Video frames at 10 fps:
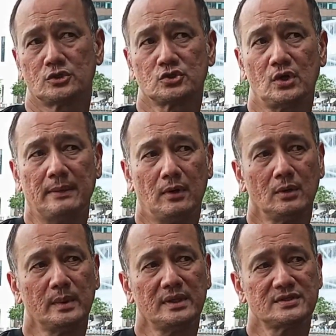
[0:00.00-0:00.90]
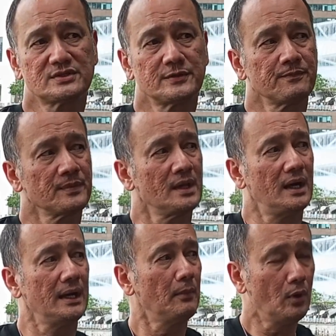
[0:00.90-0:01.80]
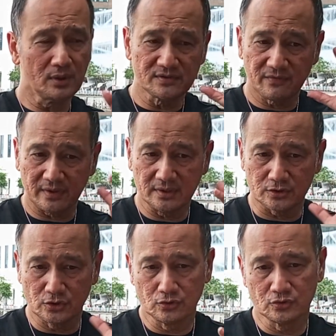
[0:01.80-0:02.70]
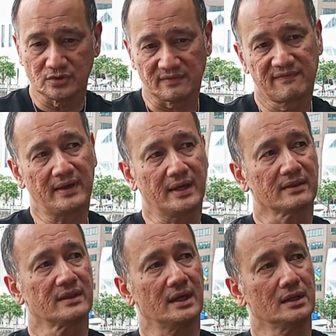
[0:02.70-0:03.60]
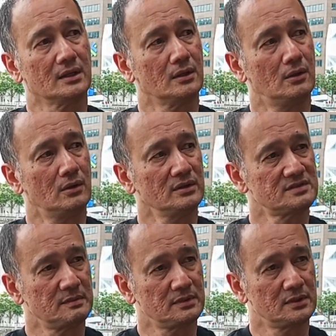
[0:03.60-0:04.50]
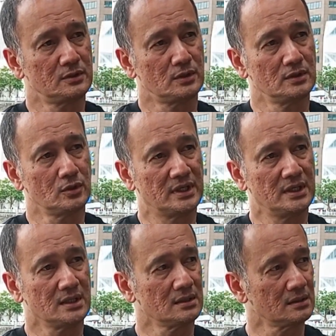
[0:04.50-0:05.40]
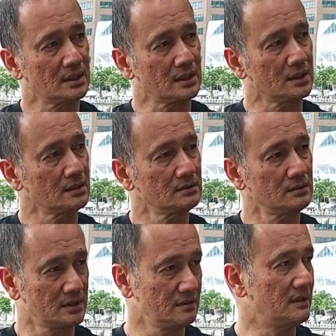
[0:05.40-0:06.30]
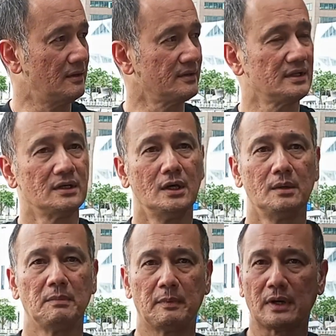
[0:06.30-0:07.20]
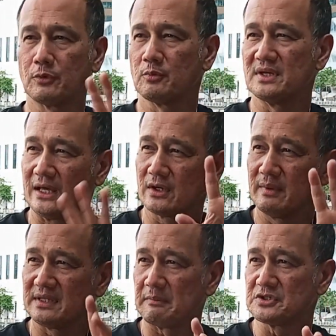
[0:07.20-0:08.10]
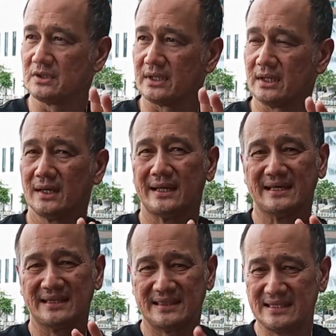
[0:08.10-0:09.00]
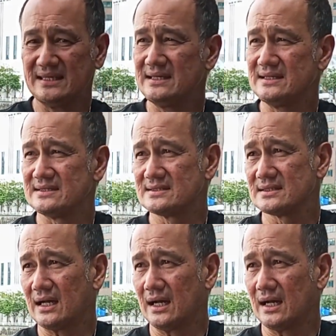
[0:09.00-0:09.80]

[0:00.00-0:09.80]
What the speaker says: So I'm always very attuned to the fact that all these people who are looking around here, people come to me, hey, come and take a picture of that. These